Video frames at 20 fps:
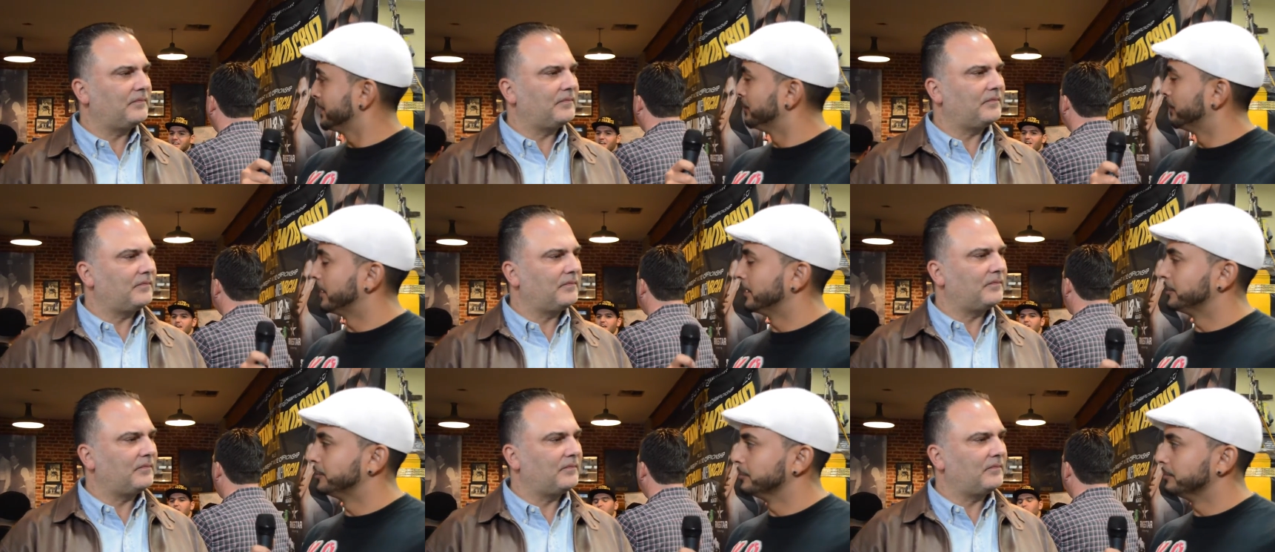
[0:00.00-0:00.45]

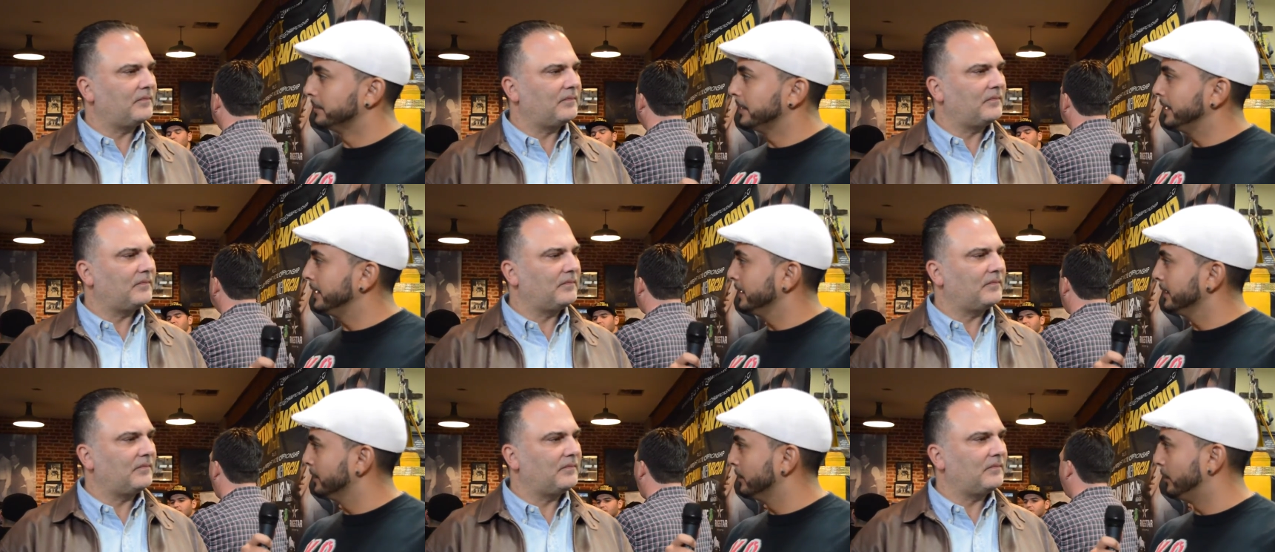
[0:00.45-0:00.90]
Speaker 1: didn't want to do
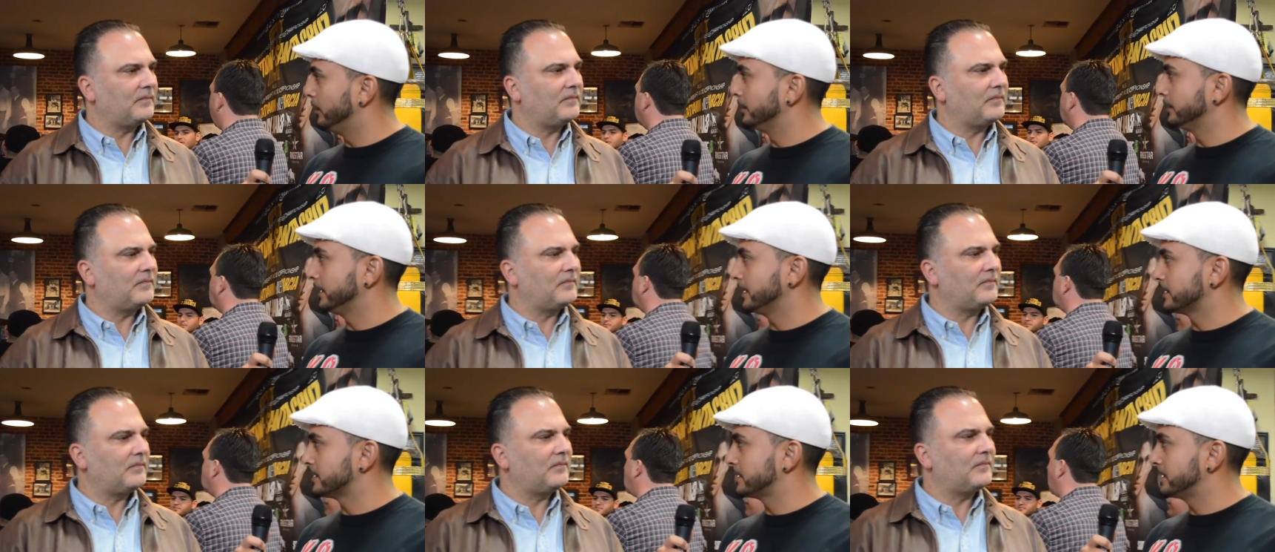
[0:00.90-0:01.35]
media,
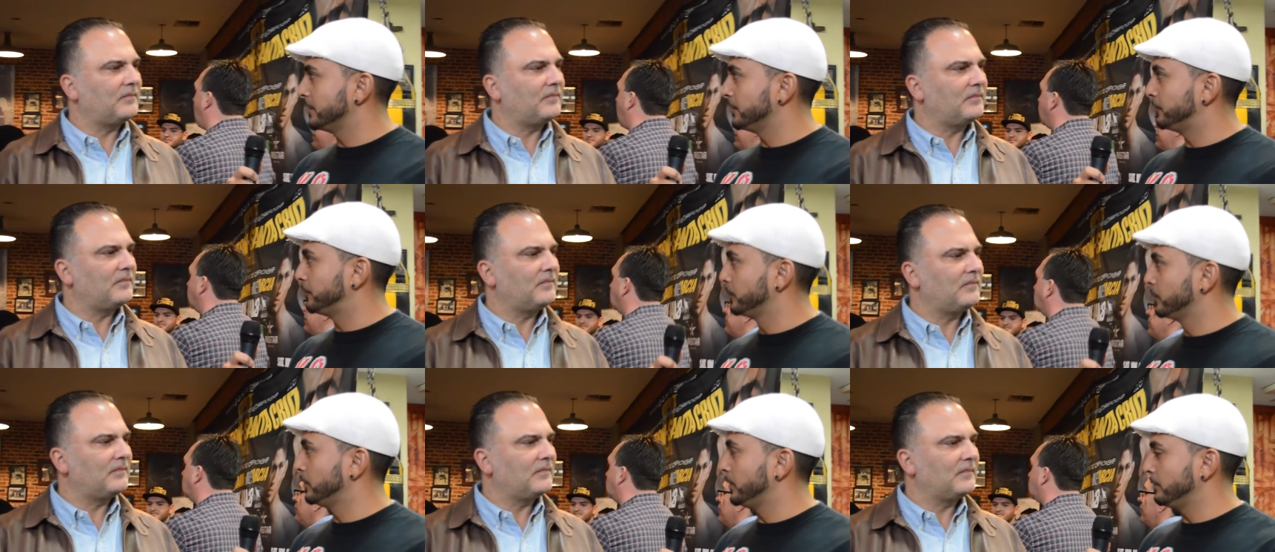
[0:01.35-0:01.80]
all that
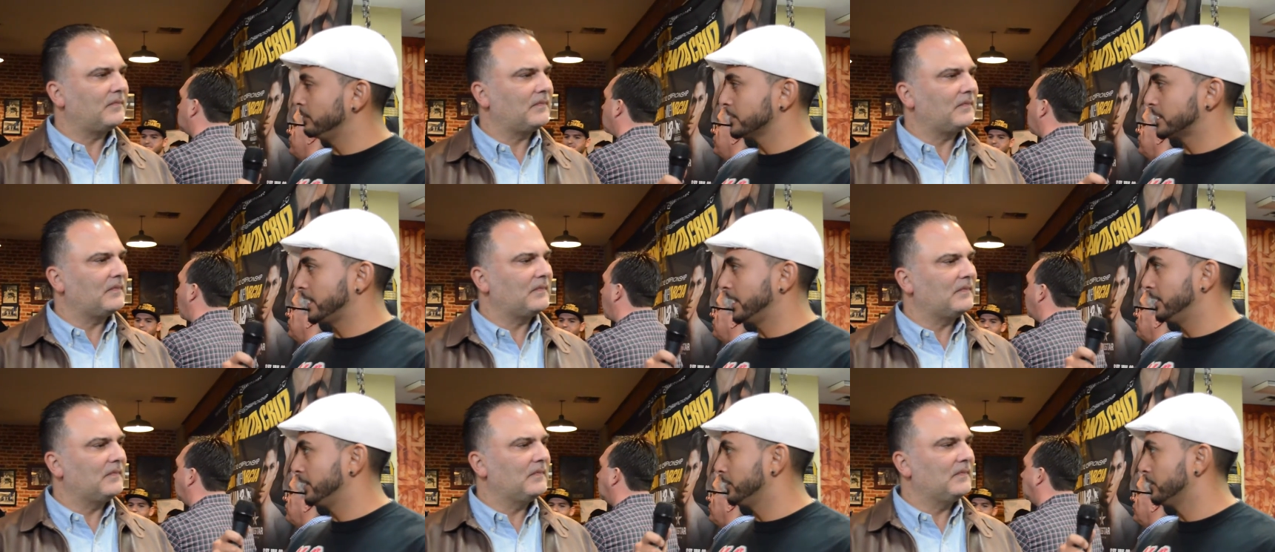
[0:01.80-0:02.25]
stuff. What
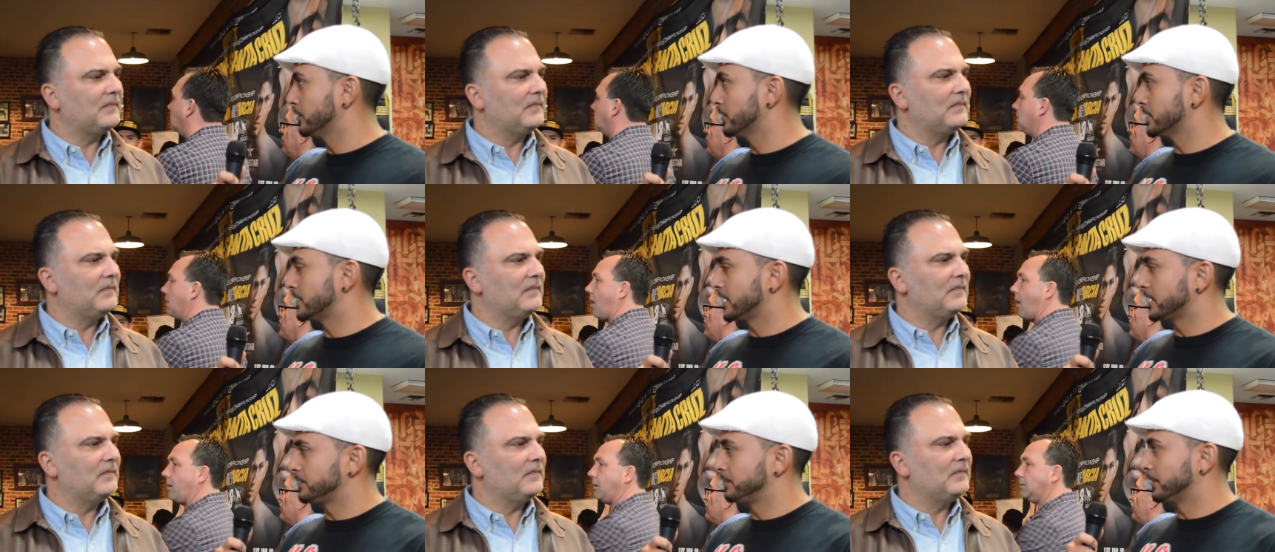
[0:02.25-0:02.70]
was kind of
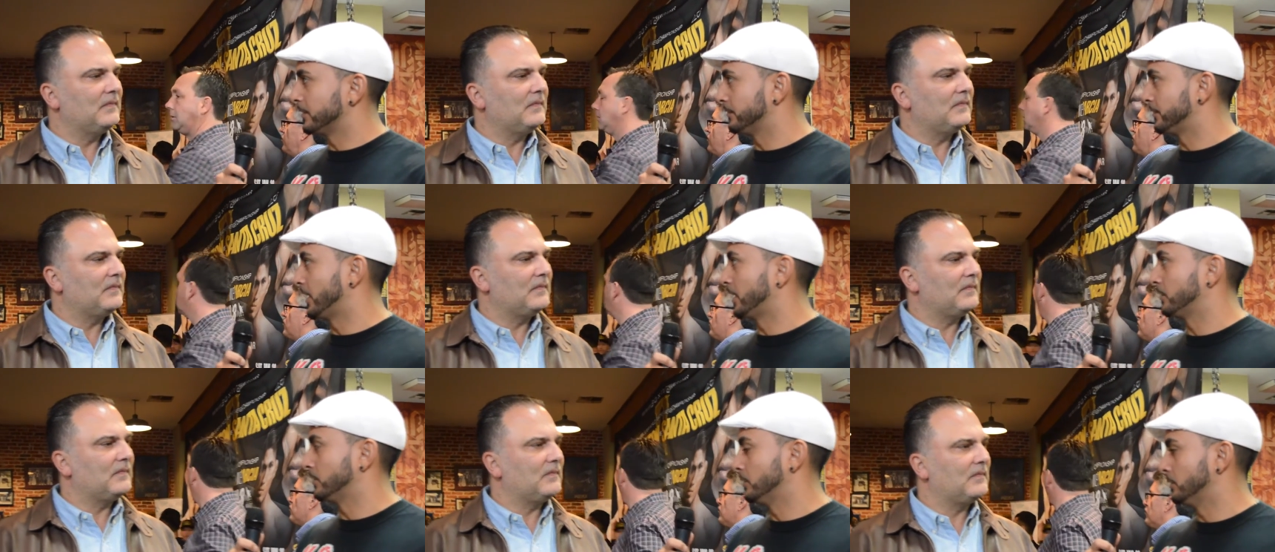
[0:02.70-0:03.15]
your
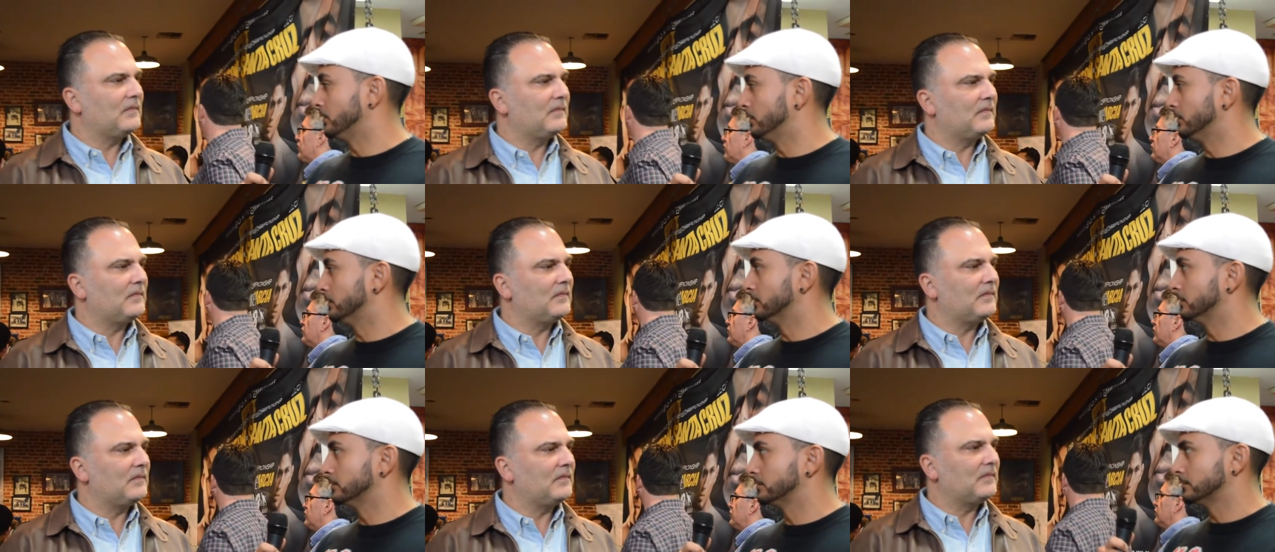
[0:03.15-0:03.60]
assessment of that
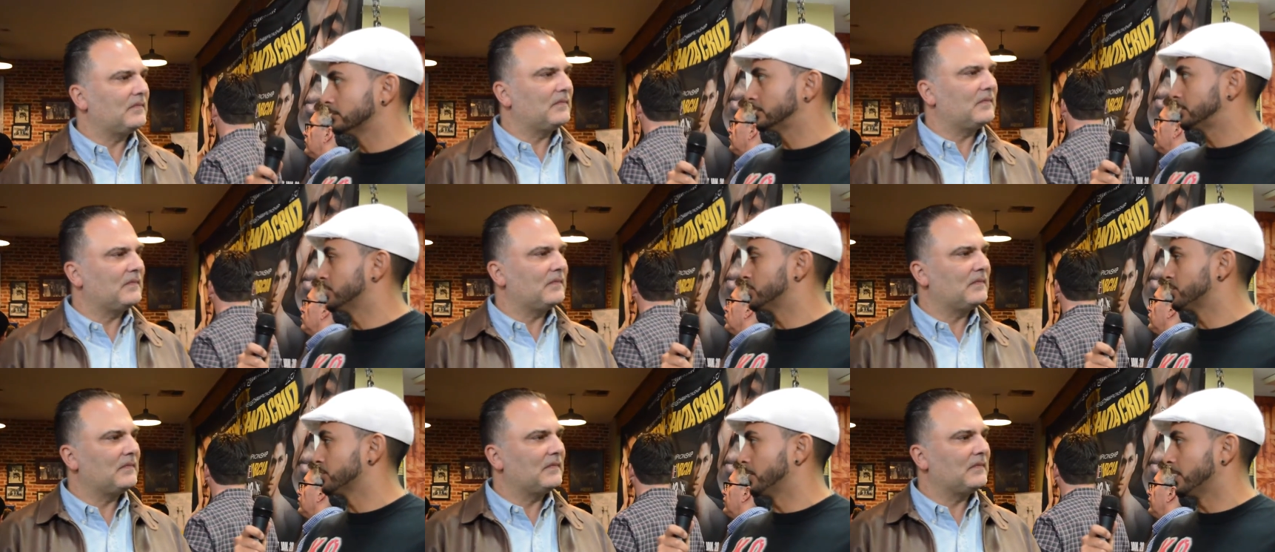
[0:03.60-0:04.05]
whole
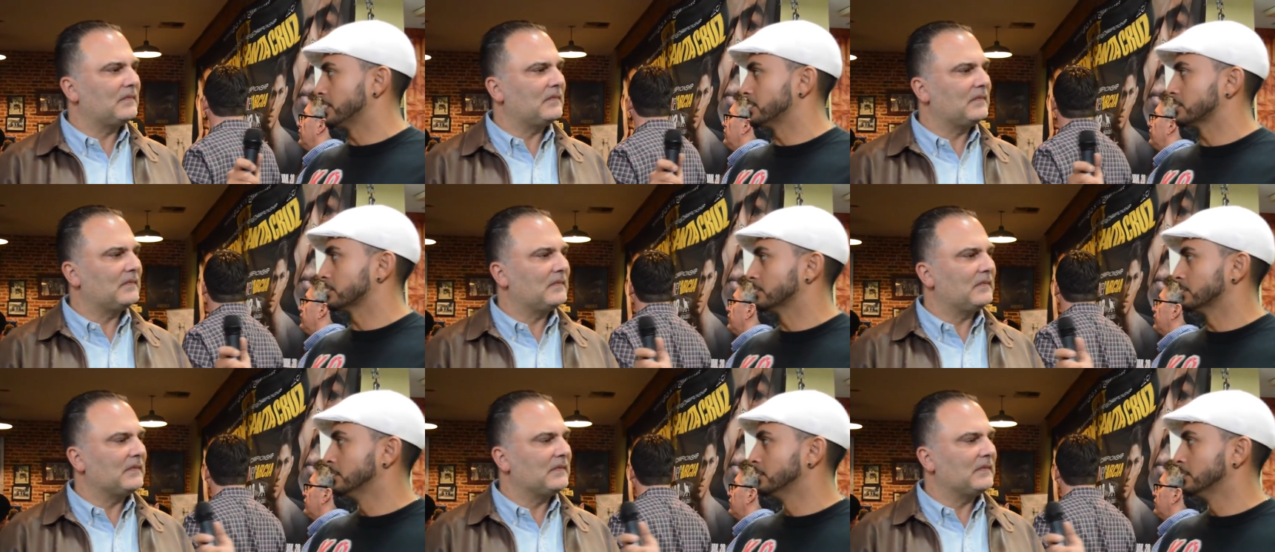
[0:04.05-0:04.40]
situation?